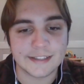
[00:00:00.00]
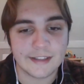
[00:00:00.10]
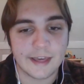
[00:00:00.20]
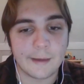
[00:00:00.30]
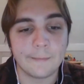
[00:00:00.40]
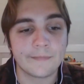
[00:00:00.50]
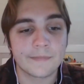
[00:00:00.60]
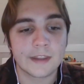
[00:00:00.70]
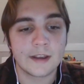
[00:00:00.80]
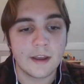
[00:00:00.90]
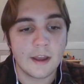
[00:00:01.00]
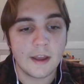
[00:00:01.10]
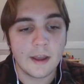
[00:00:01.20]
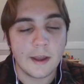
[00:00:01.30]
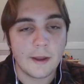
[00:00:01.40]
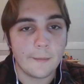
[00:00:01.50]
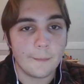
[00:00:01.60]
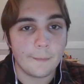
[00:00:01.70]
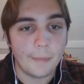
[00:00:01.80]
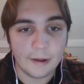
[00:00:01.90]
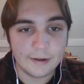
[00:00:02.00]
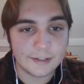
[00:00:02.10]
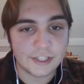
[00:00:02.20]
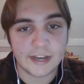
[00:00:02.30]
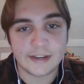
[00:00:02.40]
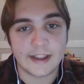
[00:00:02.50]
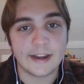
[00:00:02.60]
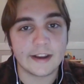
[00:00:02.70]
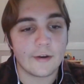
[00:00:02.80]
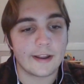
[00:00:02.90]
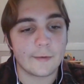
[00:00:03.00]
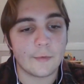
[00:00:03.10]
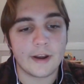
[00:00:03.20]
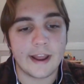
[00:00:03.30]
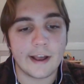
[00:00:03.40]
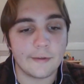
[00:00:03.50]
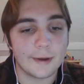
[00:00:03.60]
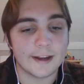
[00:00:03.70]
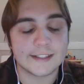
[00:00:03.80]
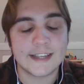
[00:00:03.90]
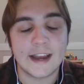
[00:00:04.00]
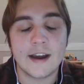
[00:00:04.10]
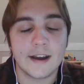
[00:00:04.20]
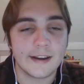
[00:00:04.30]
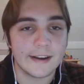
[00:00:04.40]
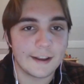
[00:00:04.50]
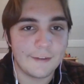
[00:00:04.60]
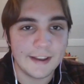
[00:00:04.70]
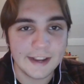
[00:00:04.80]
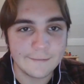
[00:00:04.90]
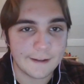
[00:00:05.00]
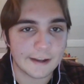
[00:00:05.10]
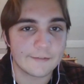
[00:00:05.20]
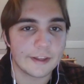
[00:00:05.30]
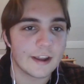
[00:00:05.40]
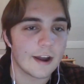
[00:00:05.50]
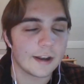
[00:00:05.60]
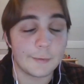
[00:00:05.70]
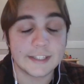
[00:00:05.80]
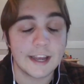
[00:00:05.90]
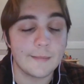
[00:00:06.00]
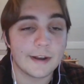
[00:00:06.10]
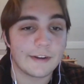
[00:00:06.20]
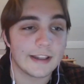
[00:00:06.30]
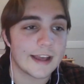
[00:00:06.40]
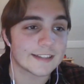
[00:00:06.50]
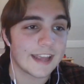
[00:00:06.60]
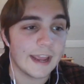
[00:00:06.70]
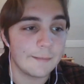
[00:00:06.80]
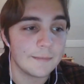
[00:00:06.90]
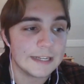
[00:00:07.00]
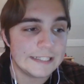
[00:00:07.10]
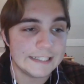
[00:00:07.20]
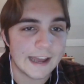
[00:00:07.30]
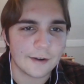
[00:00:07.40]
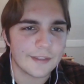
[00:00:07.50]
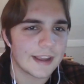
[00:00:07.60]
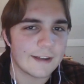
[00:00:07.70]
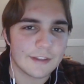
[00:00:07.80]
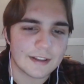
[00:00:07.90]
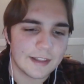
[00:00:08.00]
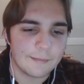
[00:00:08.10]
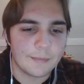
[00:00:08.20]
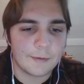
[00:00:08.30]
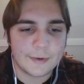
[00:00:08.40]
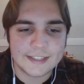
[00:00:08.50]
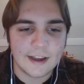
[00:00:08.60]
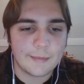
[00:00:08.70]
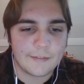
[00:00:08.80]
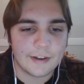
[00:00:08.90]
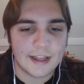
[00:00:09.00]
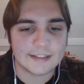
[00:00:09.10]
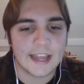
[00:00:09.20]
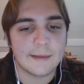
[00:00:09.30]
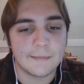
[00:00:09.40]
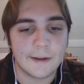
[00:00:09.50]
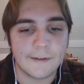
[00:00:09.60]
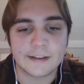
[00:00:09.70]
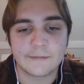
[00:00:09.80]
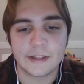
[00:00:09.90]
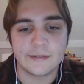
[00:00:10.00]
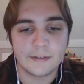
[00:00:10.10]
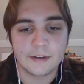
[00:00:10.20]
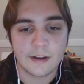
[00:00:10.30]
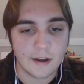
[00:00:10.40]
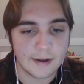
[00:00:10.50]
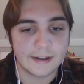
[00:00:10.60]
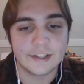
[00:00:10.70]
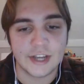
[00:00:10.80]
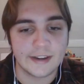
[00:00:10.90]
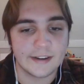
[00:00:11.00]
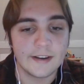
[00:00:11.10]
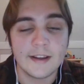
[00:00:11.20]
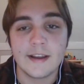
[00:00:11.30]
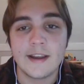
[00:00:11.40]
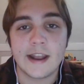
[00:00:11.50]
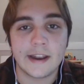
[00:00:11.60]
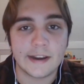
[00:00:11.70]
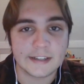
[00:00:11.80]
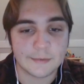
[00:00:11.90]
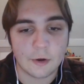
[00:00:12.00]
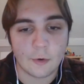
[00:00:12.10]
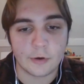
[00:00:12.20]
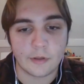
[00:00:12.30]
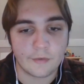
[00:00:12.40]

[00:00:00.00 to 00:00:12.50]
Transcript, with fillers: But Jaden getting going would help a ton if he can effectively cut. We saw a bit of it last game. I don't think I have the clip, but we saw a bit of it last game. Effectively cutting Jaden and hitting some corner threes at a league average rate.